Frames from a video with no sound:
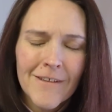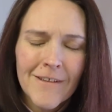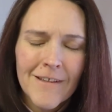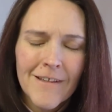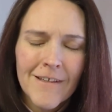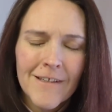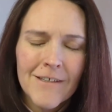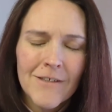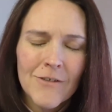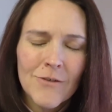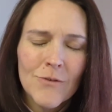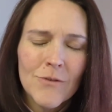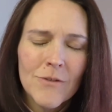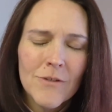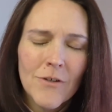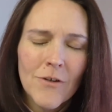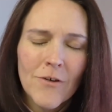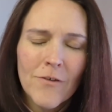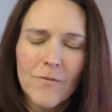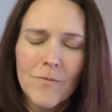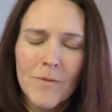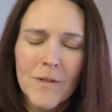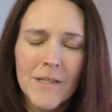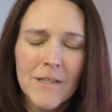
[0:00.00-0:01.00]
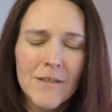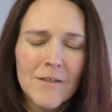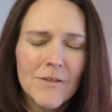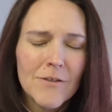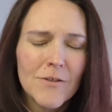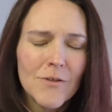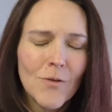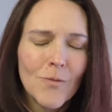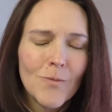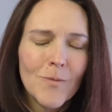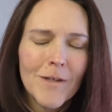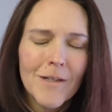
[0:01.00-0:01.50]
They do serve me in
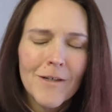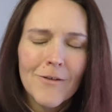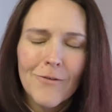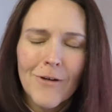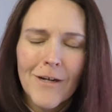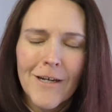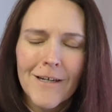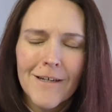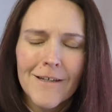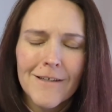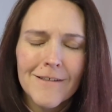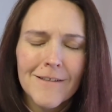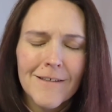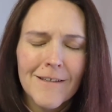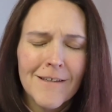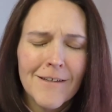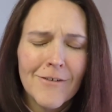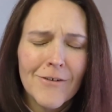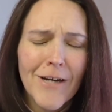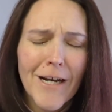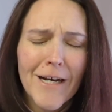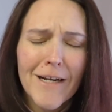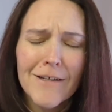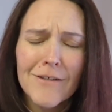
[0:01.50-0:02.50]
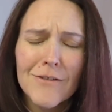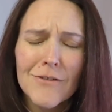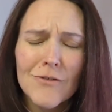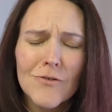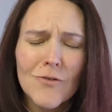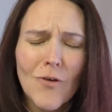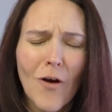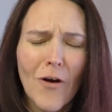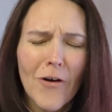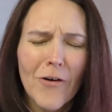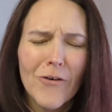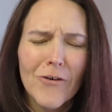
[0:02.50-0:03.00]
so many ways, and they're getting
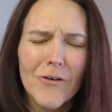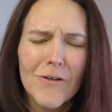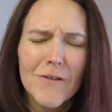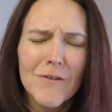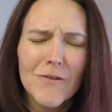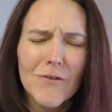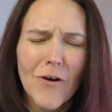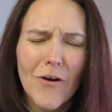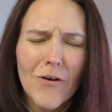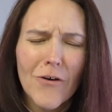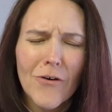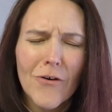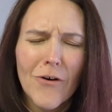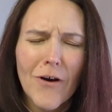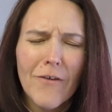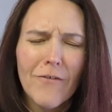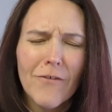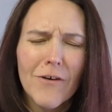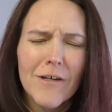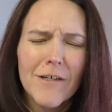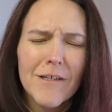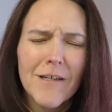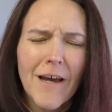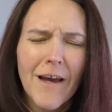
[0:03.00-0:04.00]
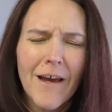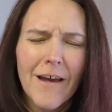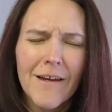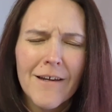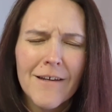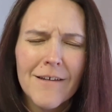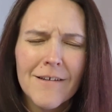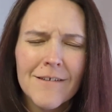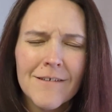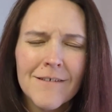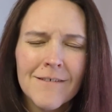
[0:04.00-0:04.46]
stronger and stronger every day.